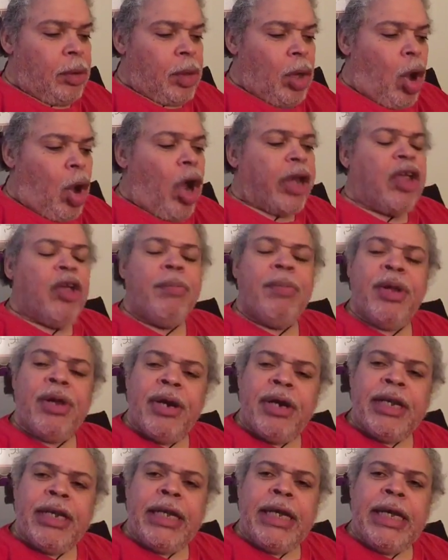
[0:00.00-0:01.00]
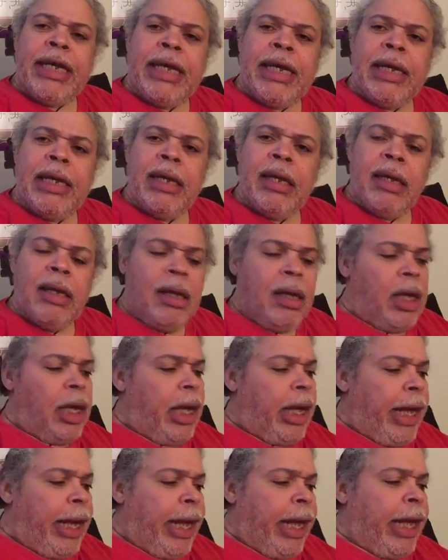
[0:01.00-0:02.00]
Our community
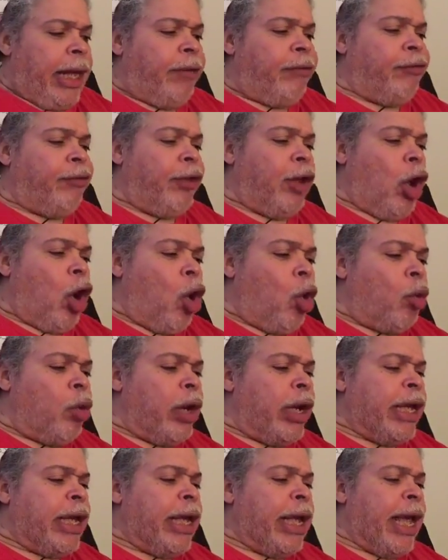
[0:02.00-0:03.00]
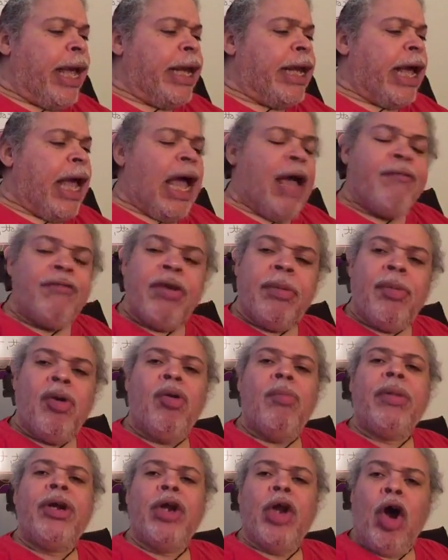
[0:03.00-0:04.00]
is the only inevitable
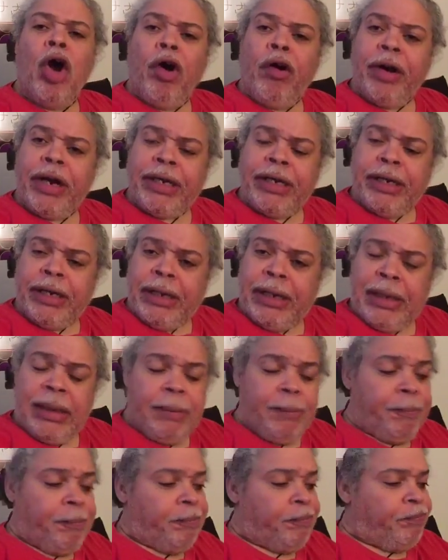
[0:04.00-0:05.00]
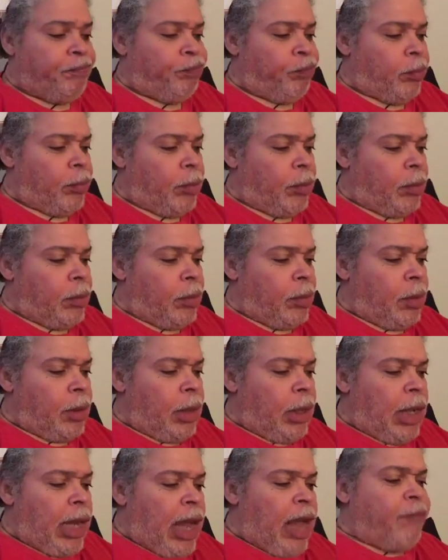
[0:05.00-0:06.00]
minority.
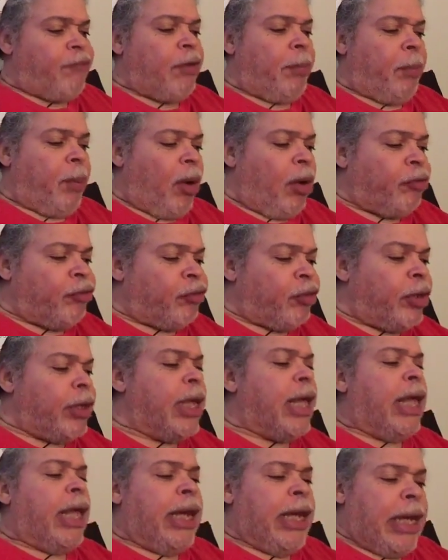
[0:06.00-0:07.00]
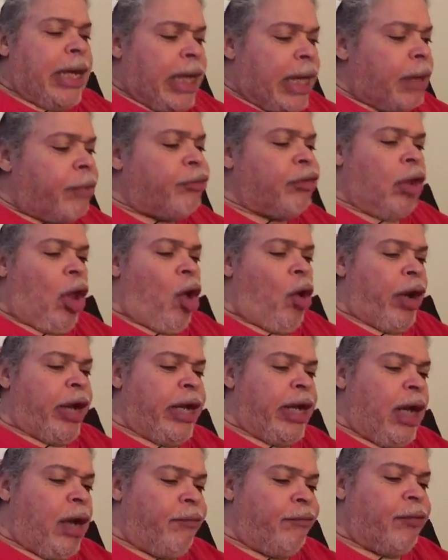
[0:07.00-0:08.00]
If a person lives long
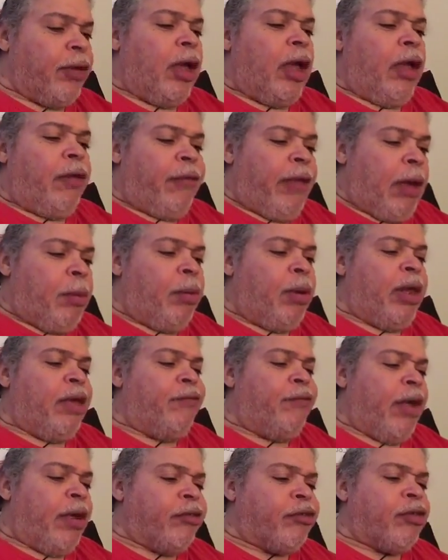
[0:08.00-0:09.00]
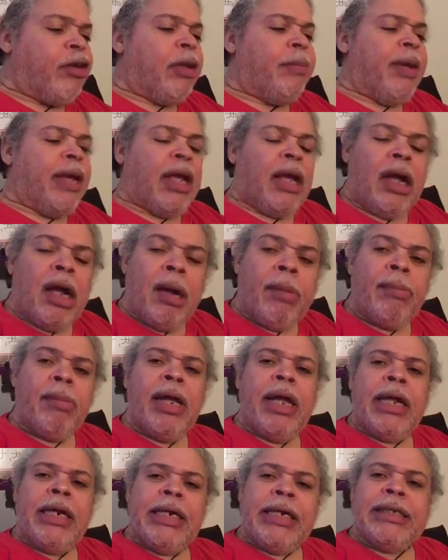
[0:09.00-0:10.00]
enough, they will eventually become
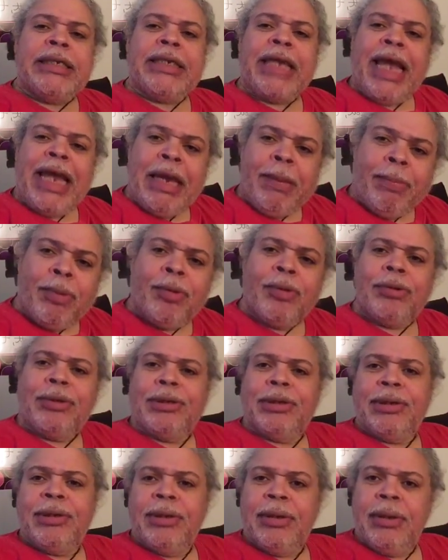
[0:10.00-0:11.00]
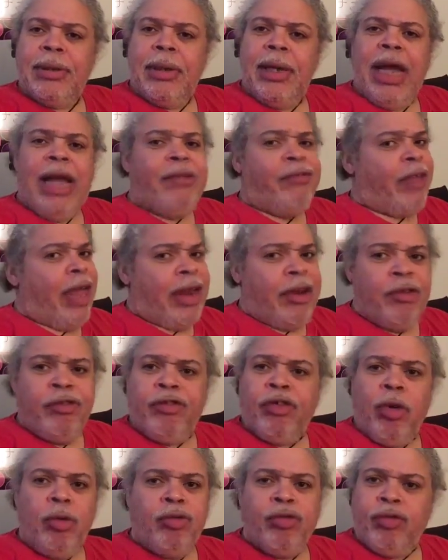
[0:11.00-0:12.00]
disabled. And that is
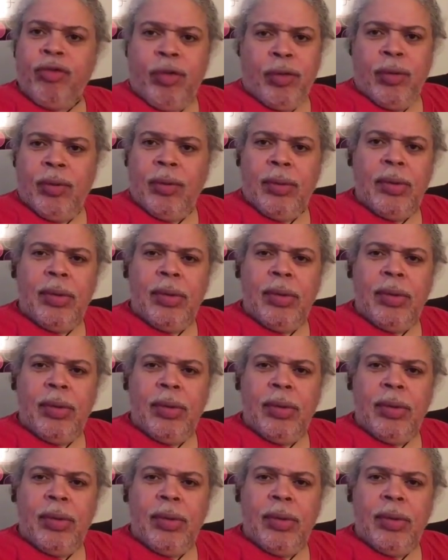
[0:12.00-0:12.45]
so true.